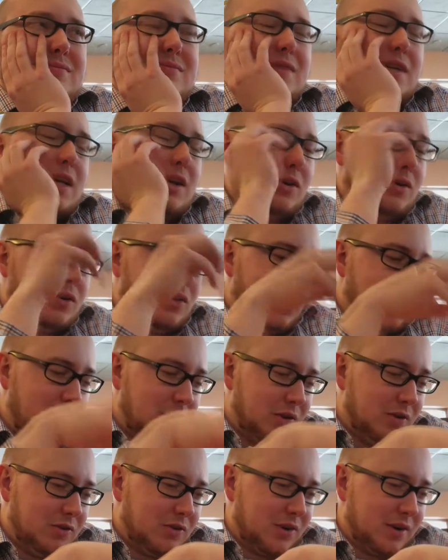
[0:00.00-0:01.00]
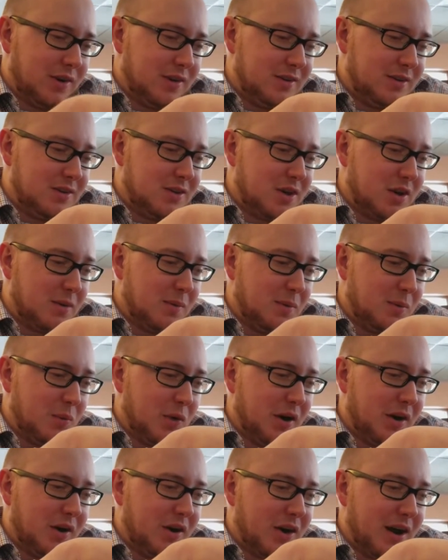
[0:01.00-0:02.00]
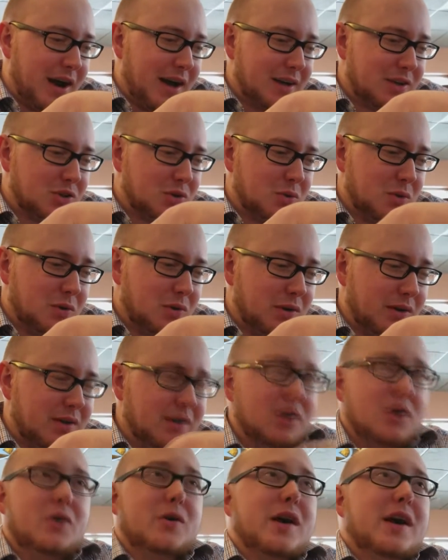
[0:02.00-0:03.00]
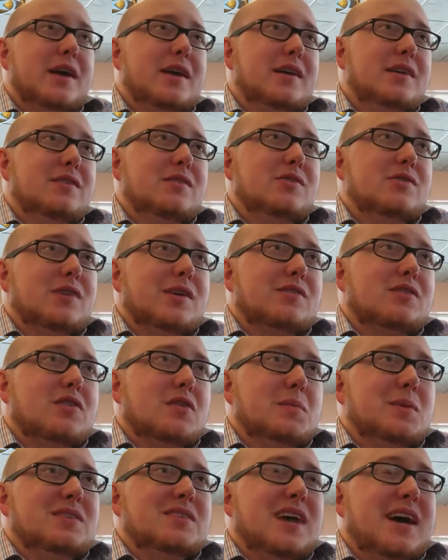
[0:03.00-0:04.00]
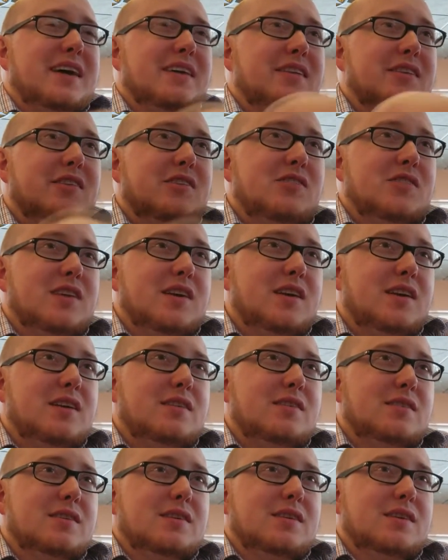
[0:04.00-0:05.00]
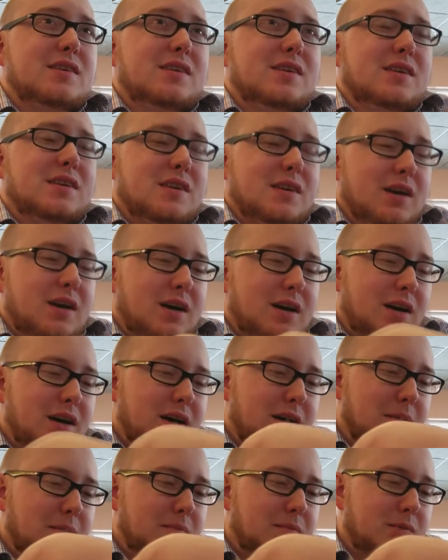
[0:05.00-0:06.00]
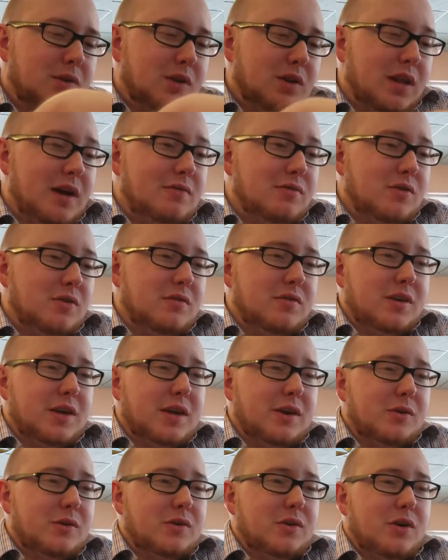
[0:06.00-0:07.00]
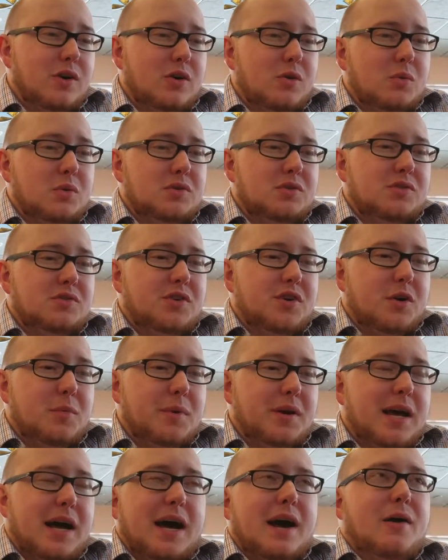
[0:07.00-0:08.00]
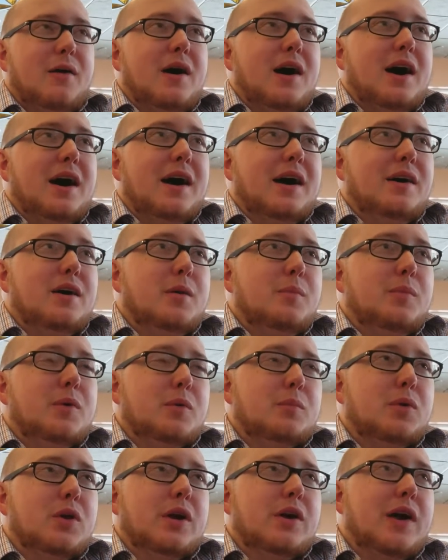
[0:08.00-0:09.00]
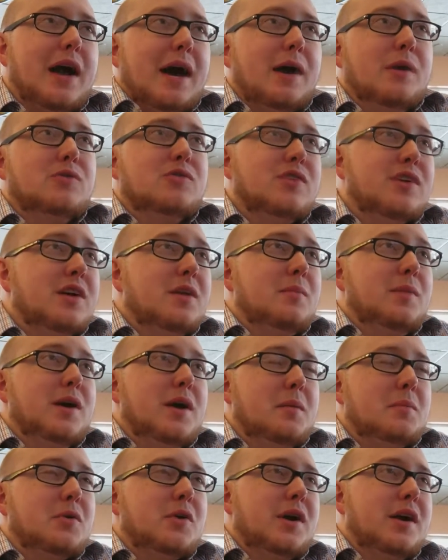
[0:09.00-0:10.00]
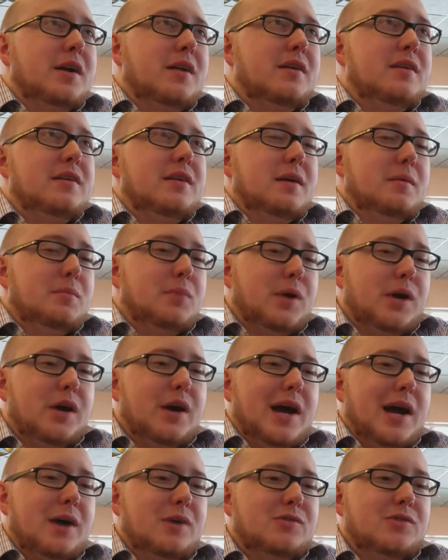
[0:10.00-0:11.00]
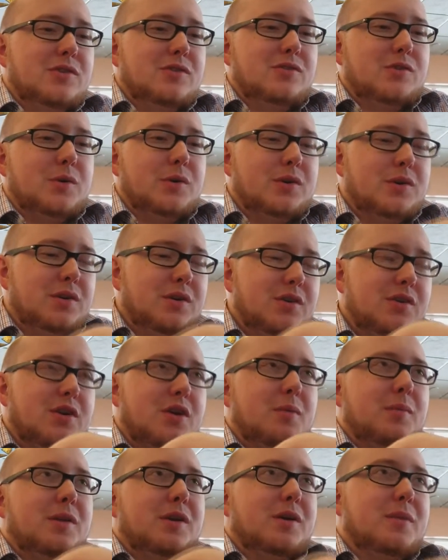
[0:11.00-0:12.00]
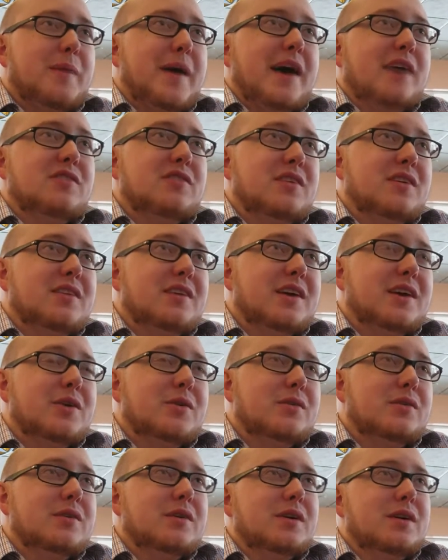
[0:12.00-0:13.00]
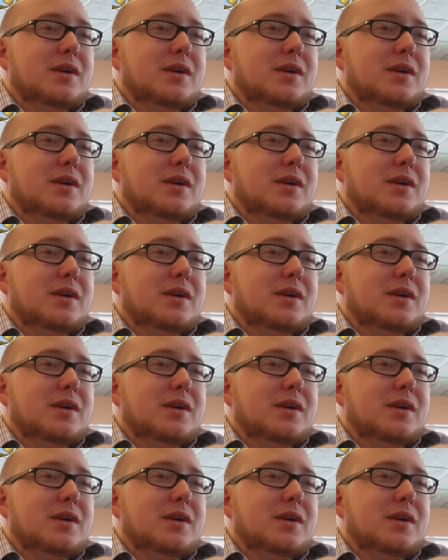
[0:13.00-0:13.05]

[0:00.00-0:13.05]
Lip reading: Guild halls are going to determine where you're actually located, so that's going to be tied to the city. The level of the guild hall will determine how high up your player housing can be upgraded, and player housing is going to determine the capacity of the guild.